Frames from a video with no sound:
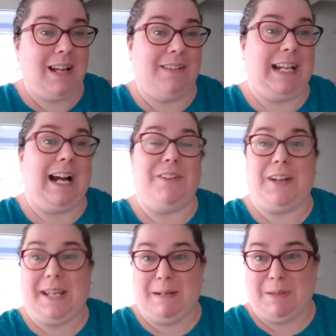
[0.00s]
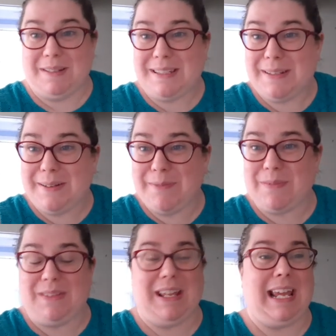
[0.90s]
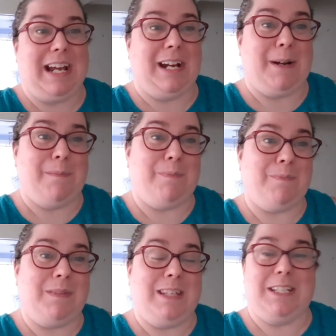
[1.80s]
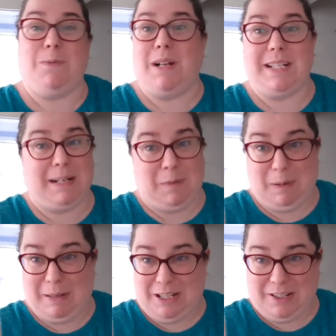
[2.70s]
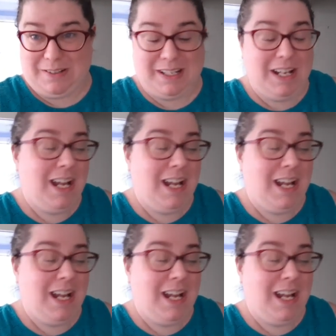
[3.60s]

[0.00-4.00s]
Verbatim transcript: They got their cameras. They um, just want to take more pictures.